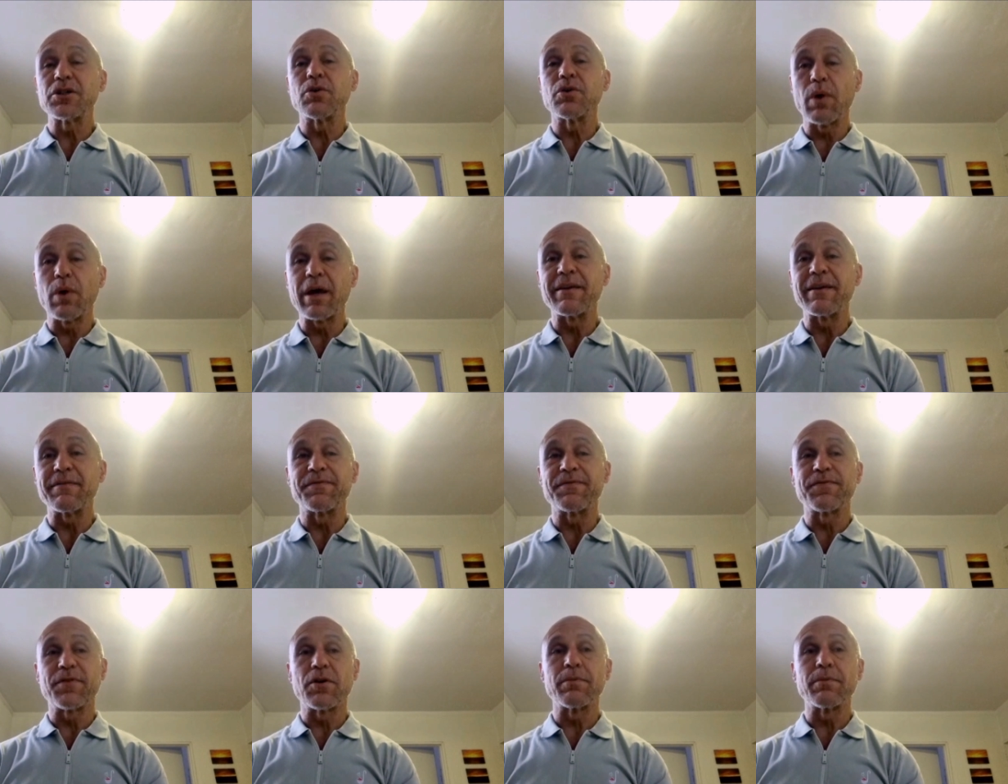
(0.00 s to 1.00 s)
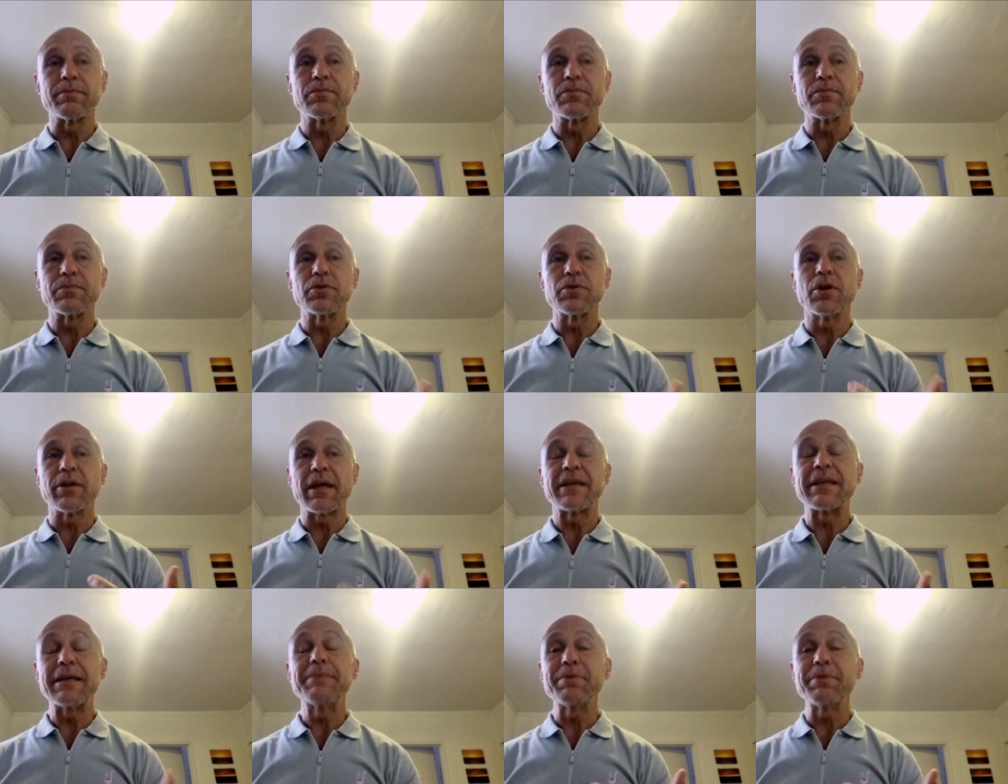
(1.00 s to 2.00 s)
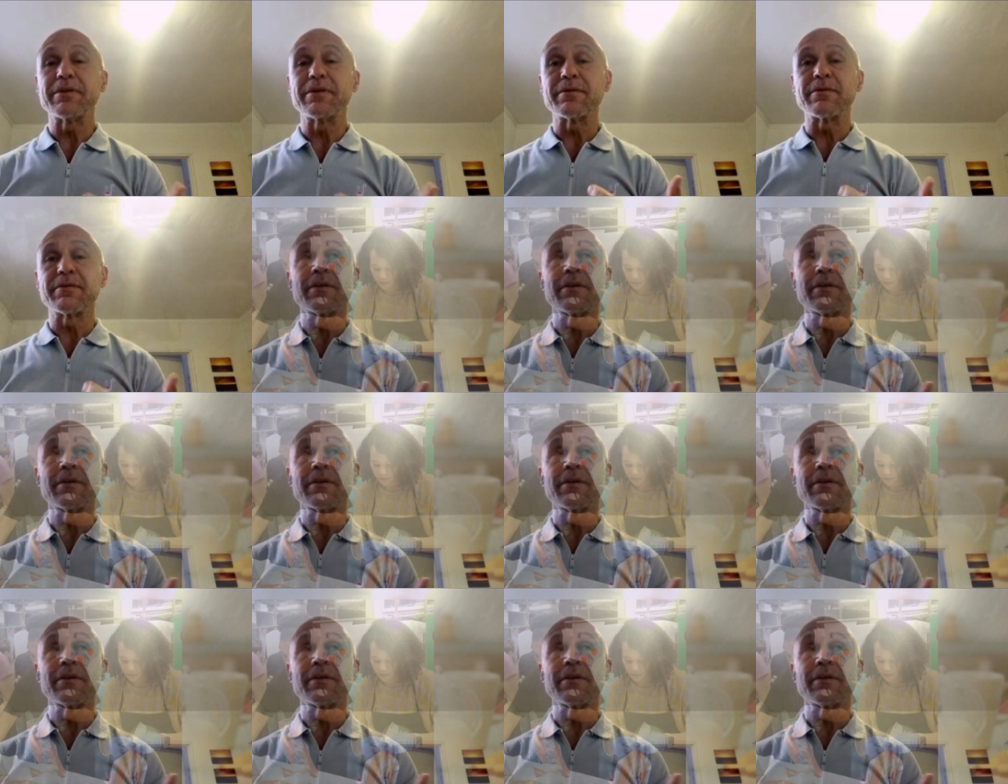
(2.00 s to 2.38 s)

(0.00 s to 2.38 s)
away from, you know, they're keeping